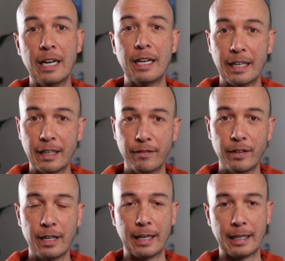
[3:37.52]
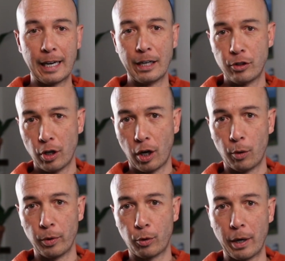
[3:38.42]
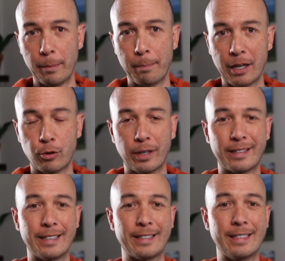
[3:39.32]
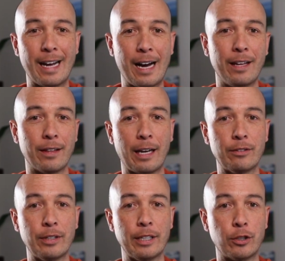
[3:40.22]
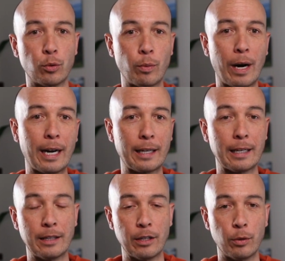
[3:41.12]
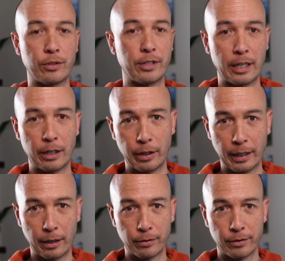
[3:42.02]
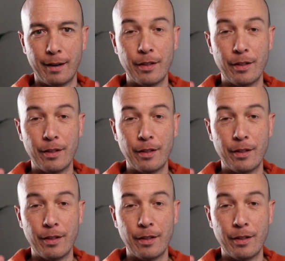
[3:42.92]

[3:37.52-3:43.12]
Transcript: Even a KGR with great metrics is not likely to rank in those scenarios. The